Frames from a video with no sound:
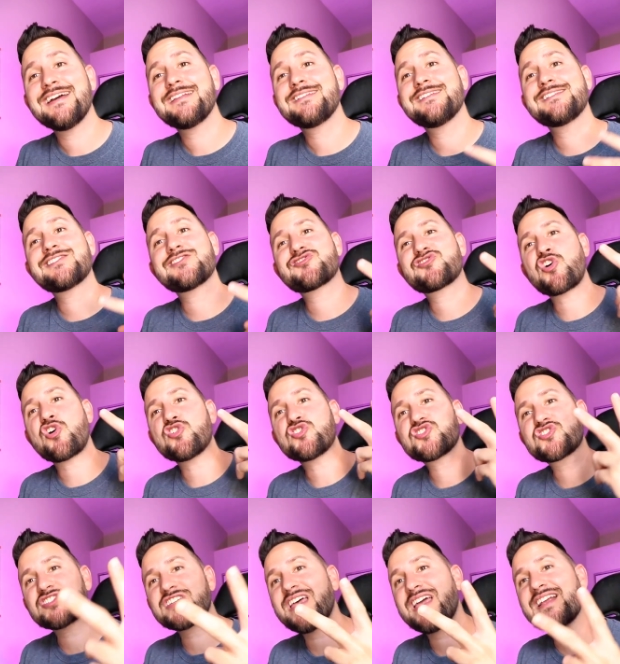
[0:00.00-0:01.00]
This is our
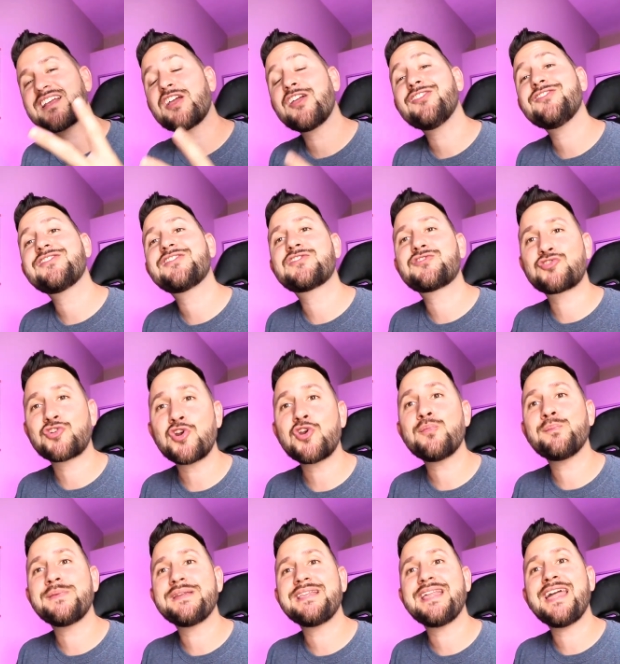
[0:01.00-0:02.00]
second
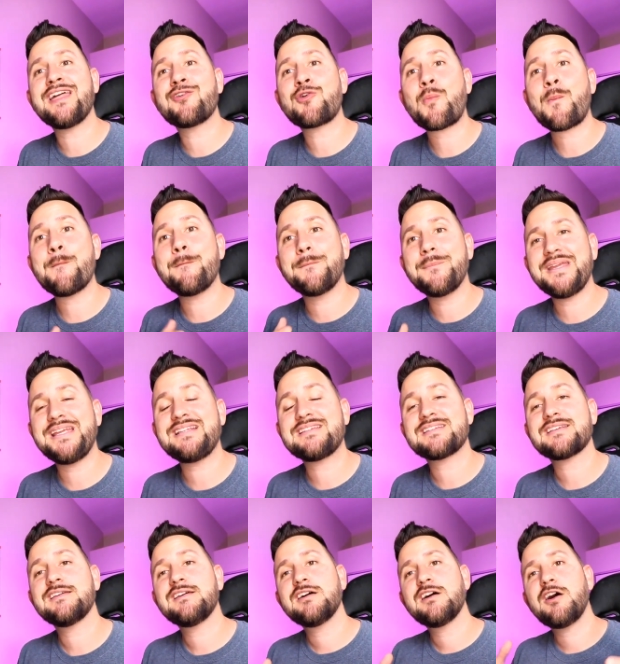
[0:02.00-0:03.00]
Terminator meet